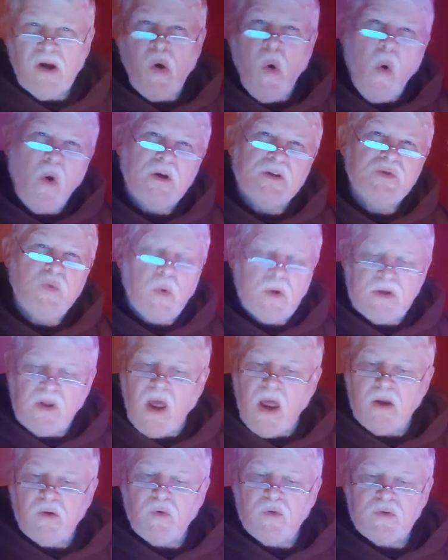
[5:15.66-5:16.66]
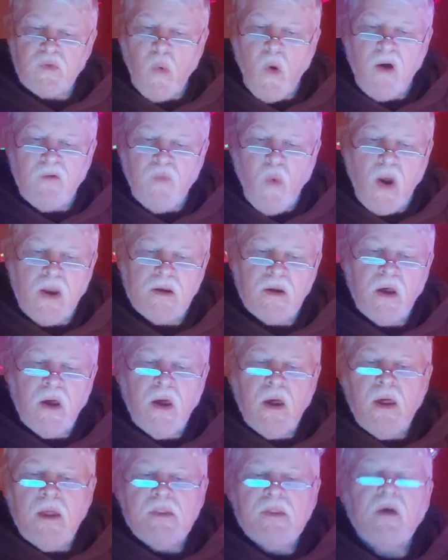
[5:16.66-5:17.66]
in accordance with Daniel 12.1.
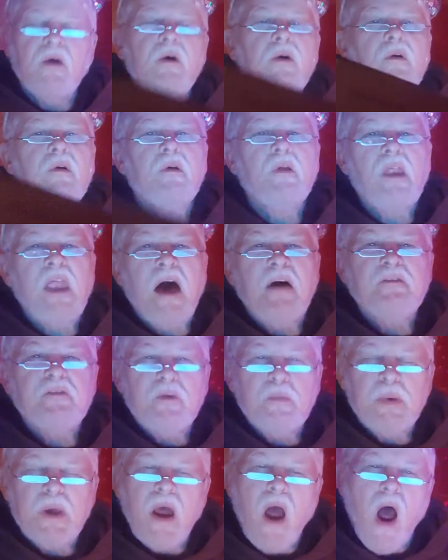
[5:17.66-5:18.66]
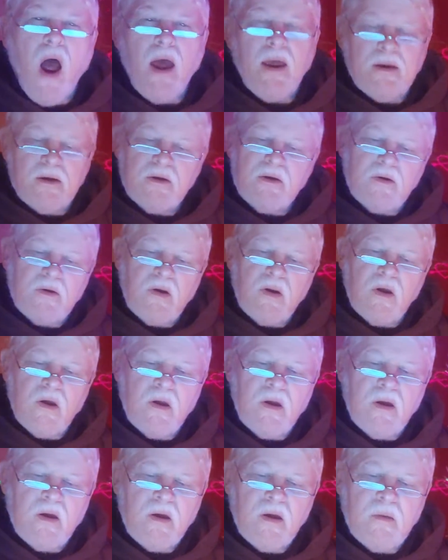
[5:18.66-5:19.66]
The left behind
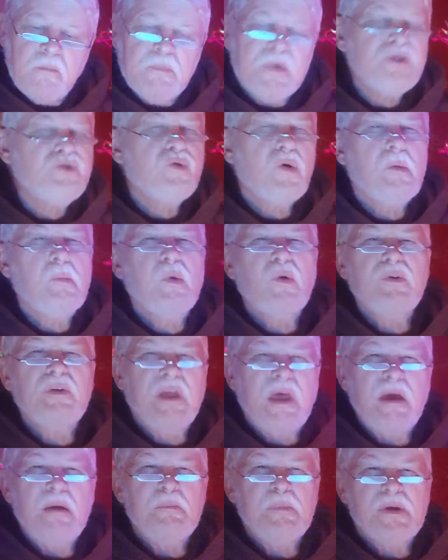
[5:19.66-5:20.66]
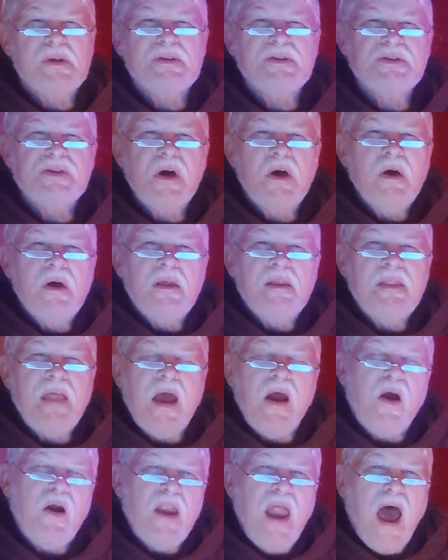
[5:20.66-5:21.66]
uh, miserable demons,
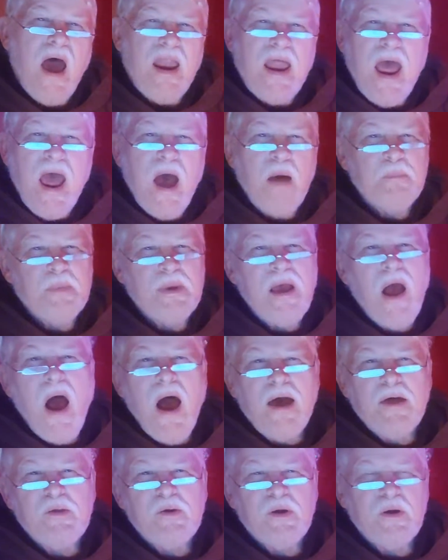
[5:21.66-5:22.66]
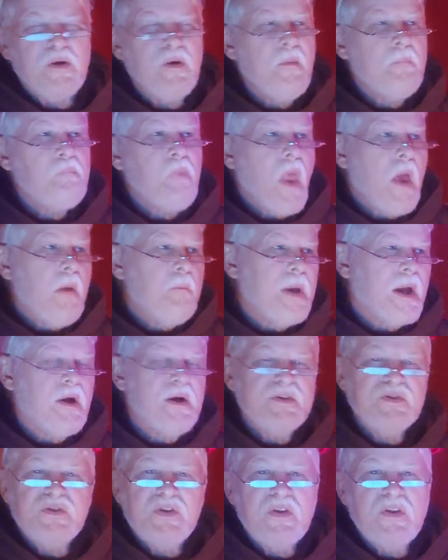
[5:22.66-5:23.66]
they are not happy either
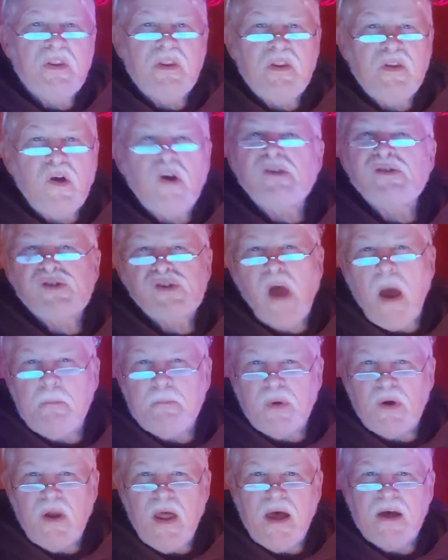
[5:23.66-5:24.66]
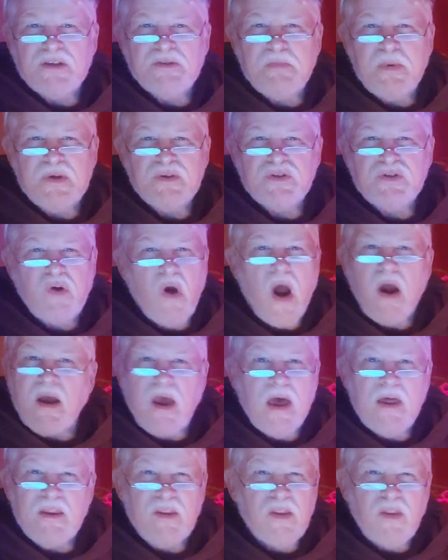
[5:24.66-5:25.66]
because their shepherd has been struck
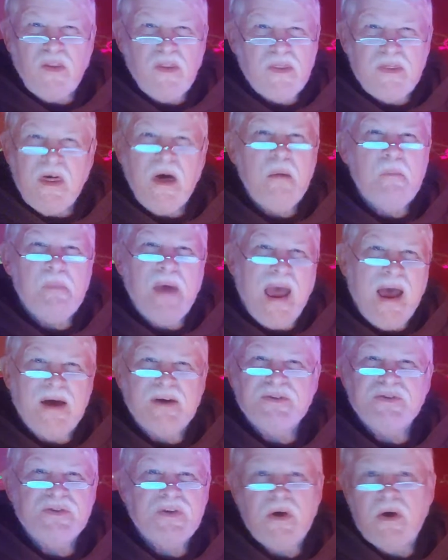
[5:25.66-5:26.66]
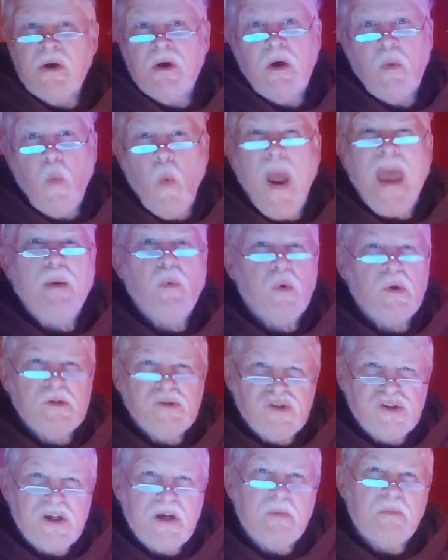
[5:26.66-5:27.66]
and them as
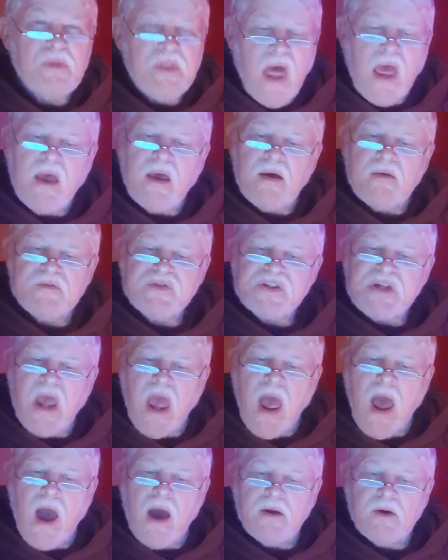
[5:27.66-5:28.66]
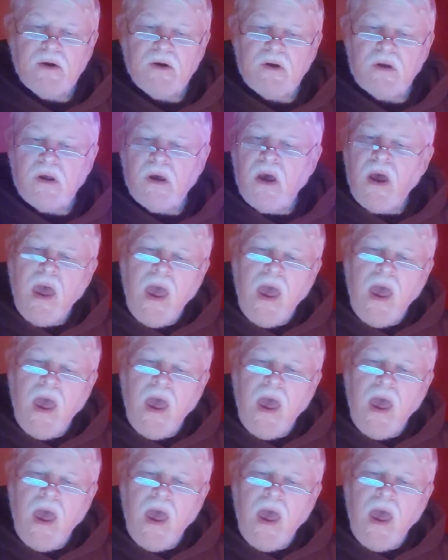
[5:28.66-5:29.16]
wayward sheep they have scattered